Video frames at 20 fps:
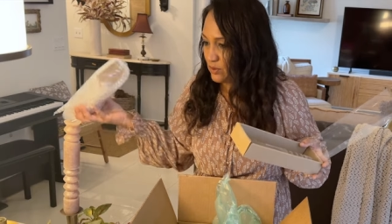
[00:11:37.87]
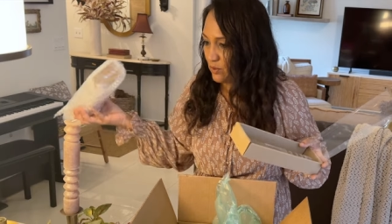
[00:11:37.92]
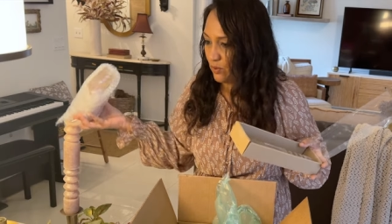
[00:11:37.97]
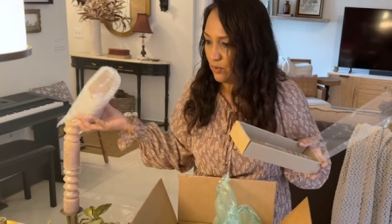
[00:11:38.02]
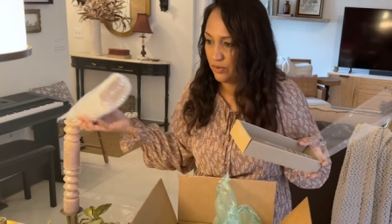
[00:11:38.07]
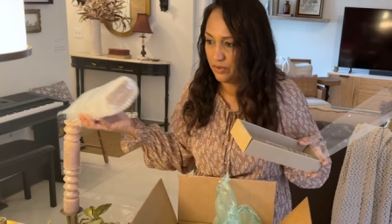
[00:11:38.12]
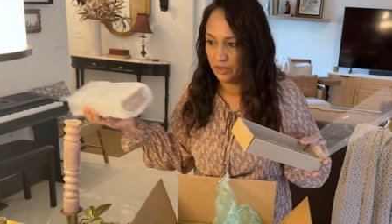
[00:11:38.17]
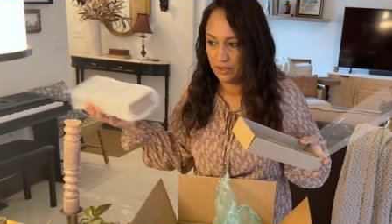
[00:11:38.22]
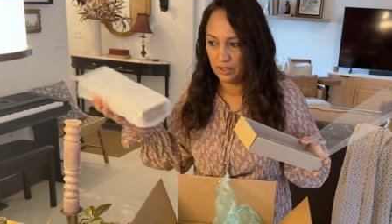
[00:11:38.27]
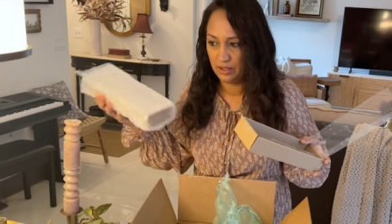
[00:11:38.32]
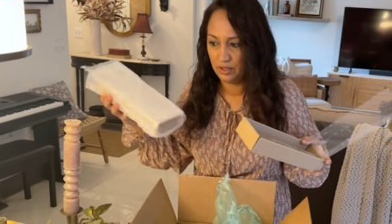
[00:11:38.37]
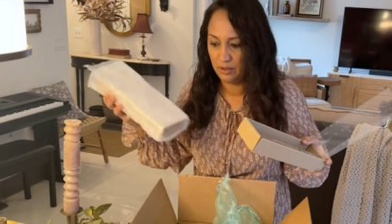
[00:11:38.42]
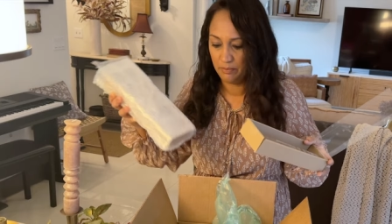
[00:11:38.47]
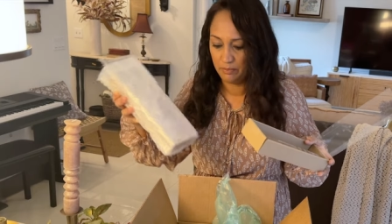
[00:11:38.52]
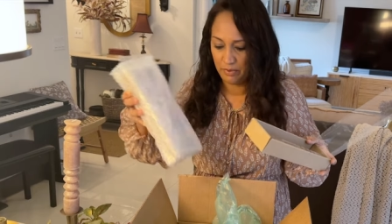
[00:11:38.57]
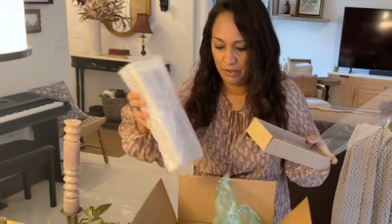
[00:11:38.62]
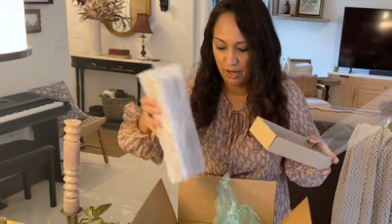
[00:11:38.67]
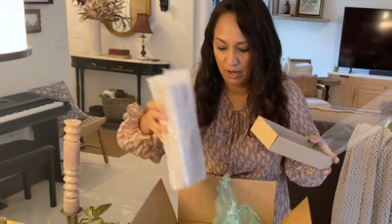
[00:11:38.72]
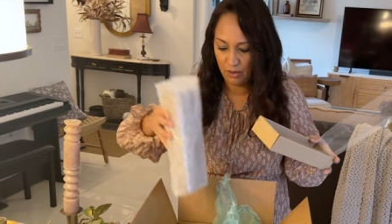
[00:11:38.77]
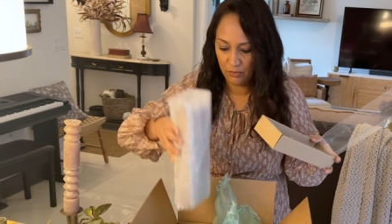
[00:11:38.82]
or the little
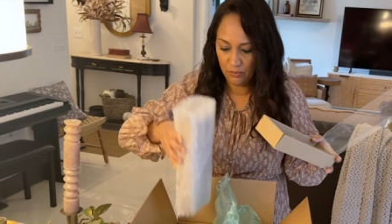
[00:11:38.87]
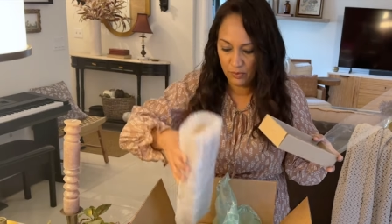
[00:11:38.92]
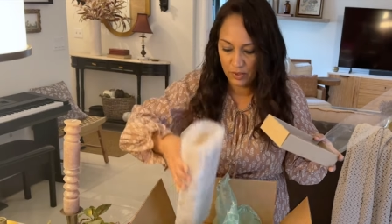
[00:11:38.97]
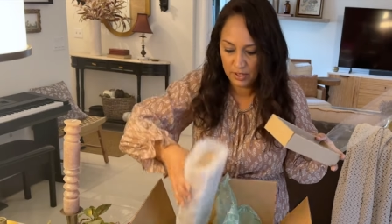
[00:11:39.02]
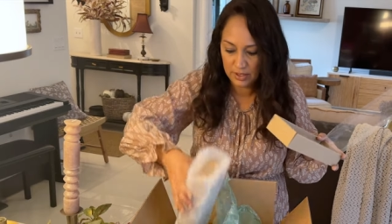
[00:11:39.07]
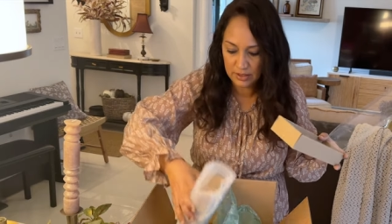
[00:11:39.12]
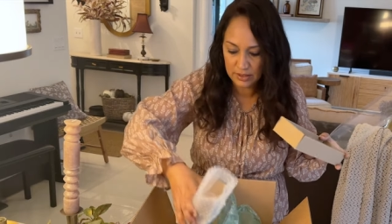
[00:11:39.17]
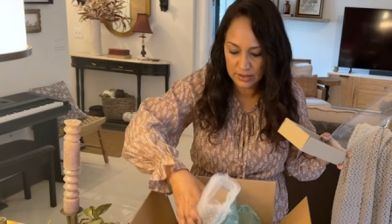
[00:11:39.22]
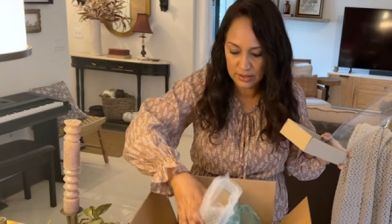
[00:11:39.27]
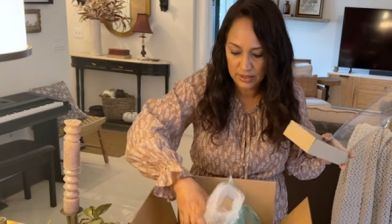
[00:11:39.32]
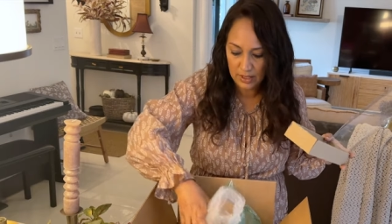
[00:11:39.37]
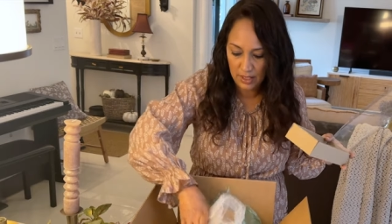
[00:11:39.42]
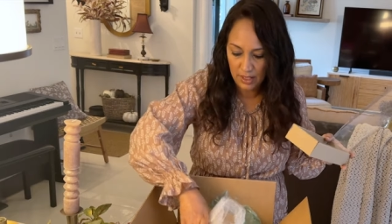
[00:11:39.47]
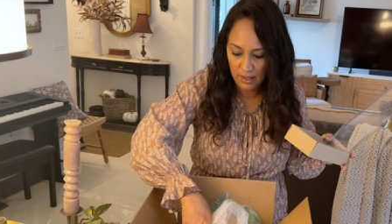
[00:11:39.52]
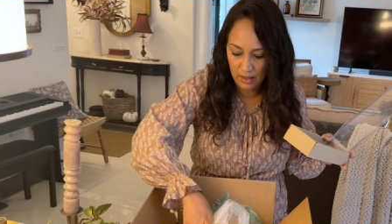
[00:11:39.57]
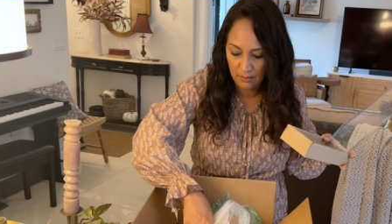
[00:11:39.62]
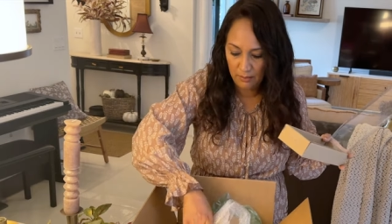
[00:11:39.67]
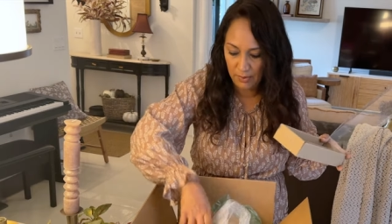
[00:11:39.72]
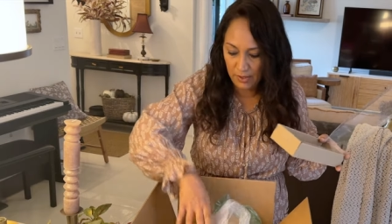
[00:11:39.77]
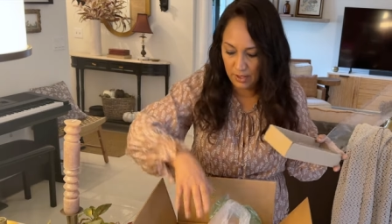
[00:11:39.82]
brown ones,
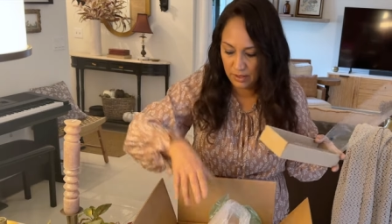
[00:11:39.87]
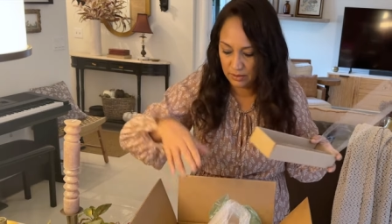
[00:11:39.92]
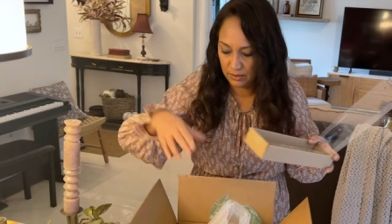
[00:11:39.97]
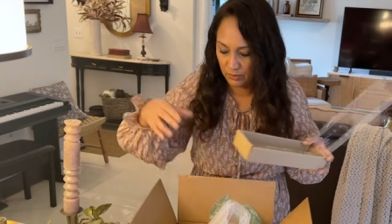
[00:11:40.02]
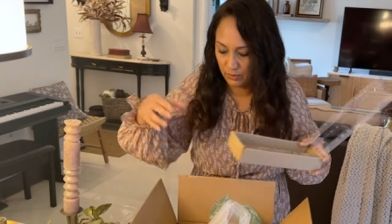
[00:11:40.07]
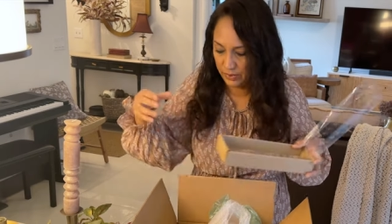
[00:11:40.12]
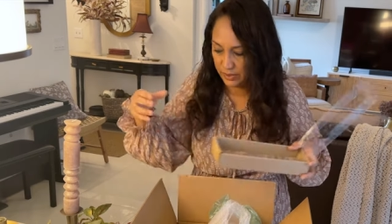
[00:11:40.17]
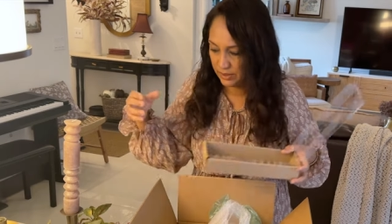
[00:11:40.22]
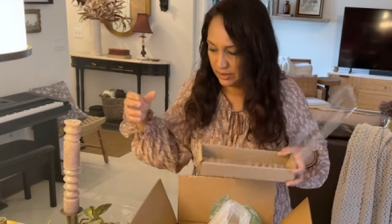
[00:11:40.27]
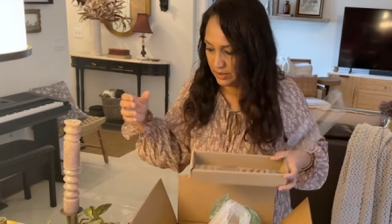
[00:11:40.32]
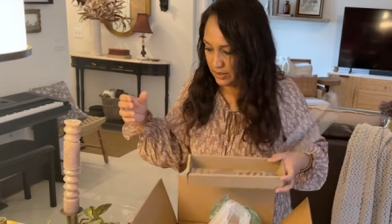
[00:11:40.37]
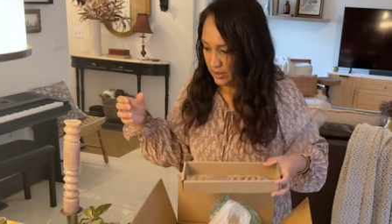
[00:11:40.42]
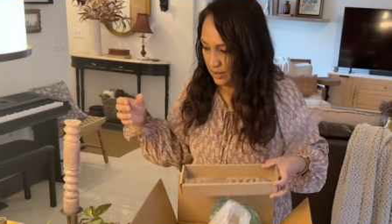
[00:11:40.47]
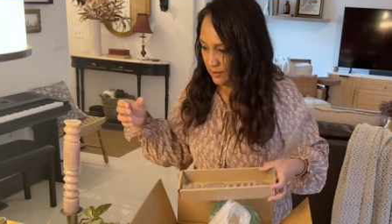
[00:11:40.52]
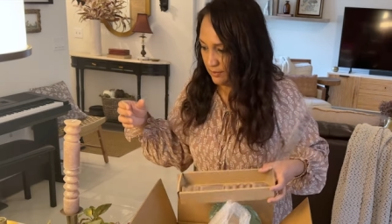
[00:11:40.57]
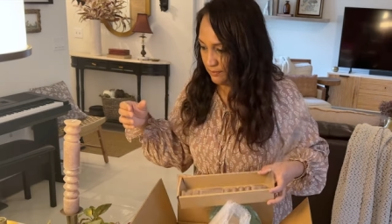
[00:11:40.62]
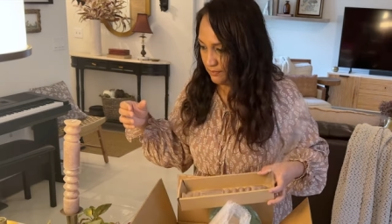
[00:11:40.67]
but we'll see.